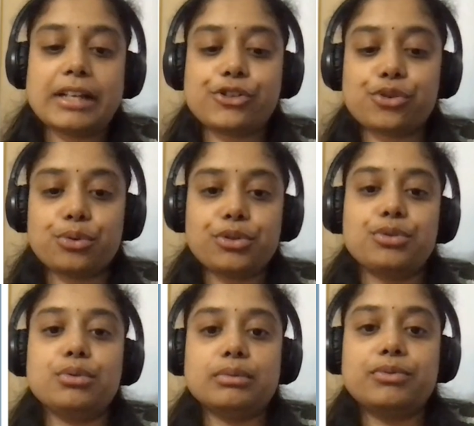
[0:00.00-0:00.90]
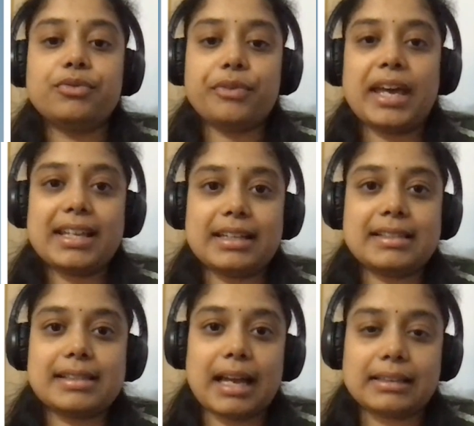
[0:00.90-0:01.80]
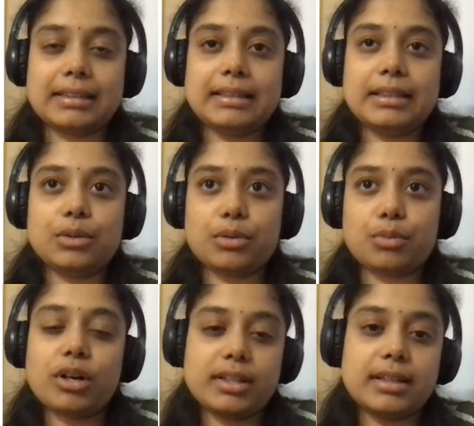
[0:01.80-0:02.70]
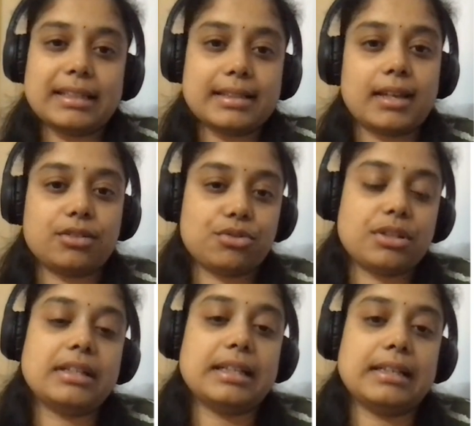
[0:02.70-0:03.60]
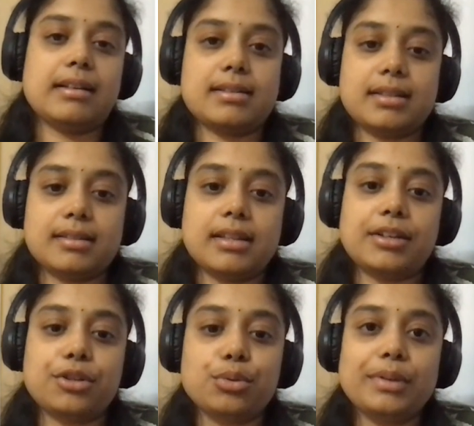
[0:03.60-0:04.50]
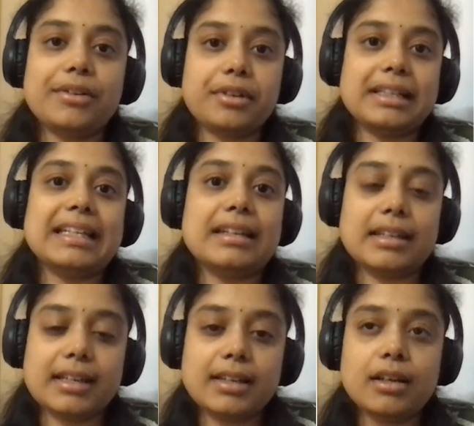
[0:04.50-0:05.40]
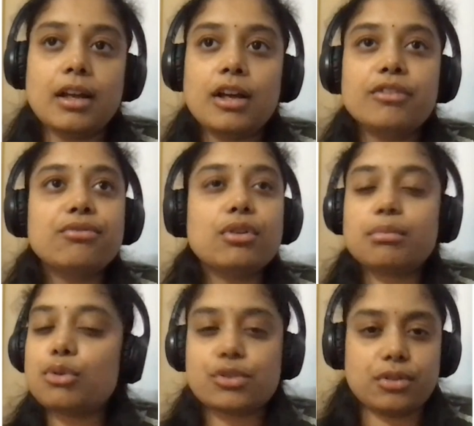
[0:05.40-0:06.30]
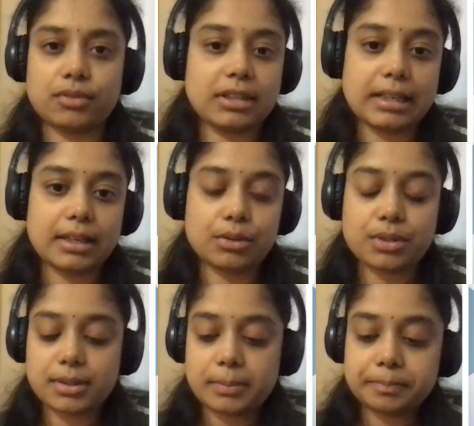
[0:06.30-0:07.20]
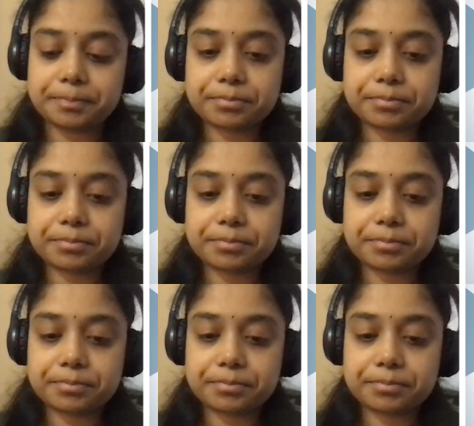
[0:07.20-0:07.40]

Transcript: I'll show you where exactly or what are the exact utility classes that you will really need for most of the layouts.